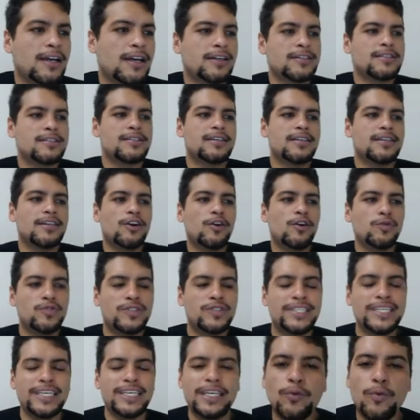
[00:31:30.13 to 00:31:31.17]

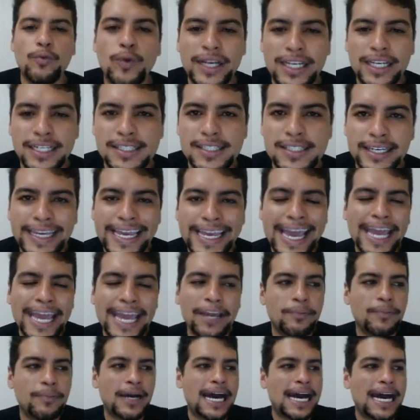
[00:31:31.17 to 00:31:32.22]
COD. It's a
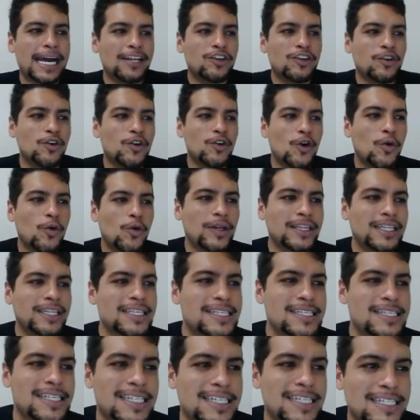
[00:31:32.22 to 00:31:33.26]
game. I don't know what
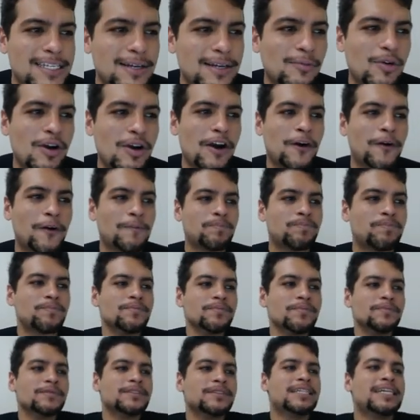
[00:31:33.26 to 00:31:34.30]
this is,
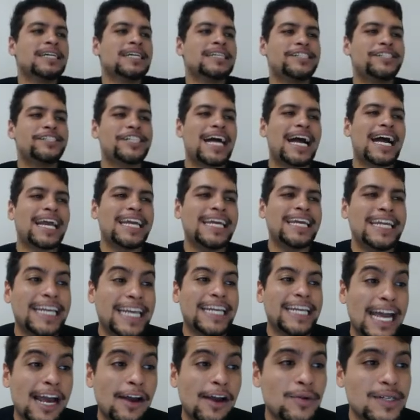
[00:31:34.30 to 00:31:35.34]
Samuel.
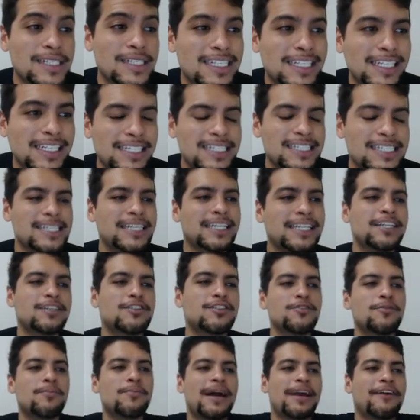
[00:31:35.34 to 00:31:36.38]
Jaini, I was listening
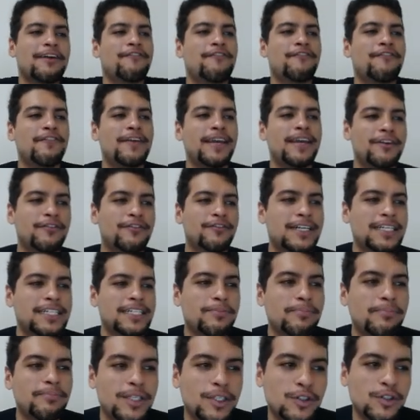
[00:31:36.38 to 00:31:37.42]
to my
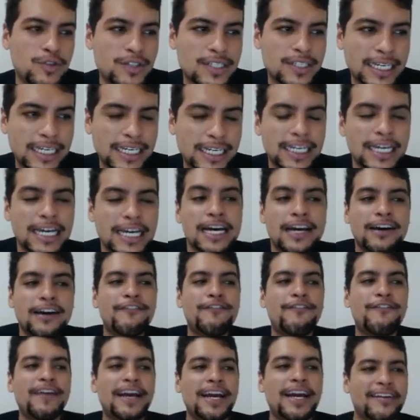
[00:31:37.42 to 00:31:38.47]
favorite music.
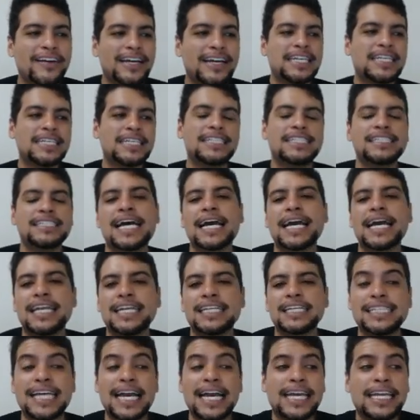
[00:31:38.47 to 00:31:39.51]
Very good,
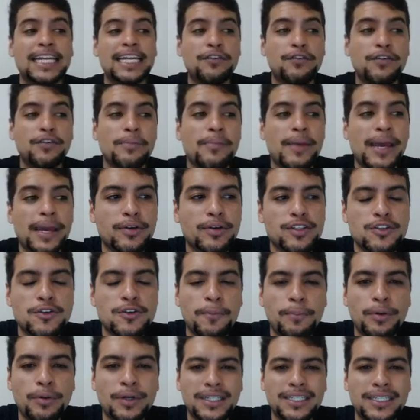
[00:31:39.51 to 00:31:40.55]
Jaini. Jaini, remember
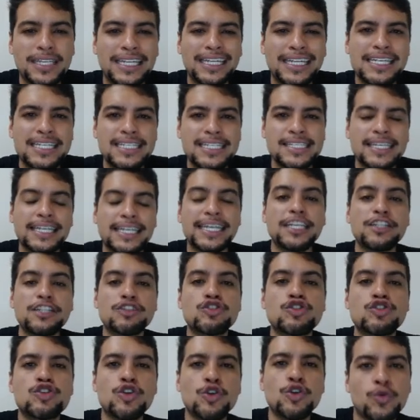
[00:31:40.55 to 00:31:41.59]
to put
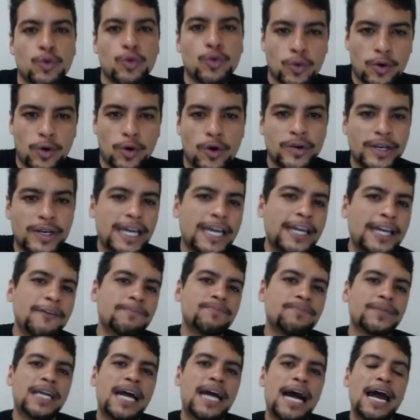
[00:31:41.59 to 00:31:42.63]
listening to,
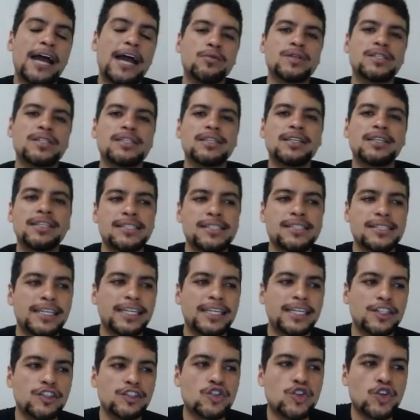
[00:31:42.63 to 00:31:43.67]
okay? I was
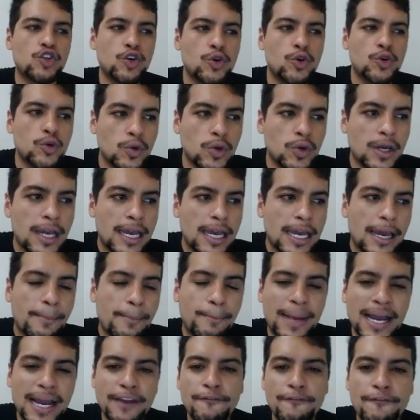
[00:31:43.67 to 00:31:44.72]
listening to
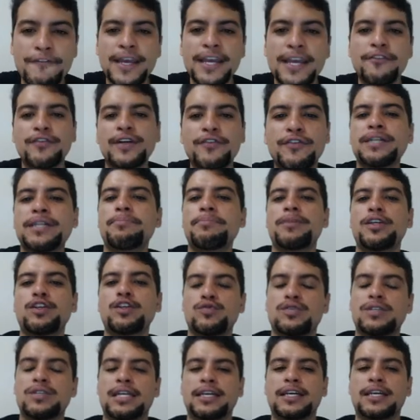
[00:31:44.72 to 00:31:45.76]
my favorite
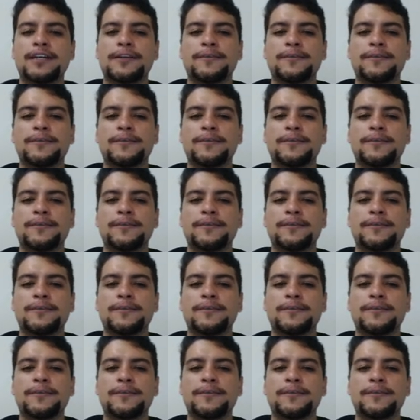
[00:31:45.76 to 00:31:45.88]
music.